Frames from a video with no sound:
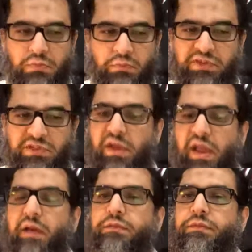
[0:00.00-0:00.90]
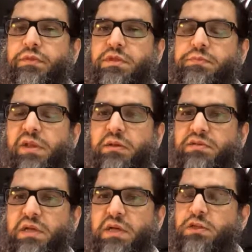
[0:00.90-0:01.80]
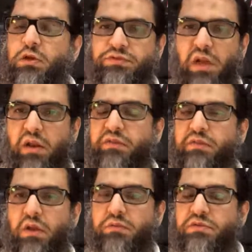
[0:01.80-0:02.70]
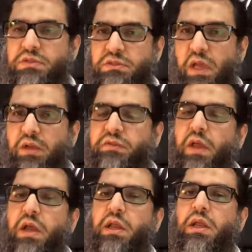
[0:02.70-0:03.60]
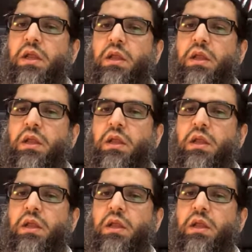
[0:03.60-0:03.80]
which we have been discussing of Shahrastani,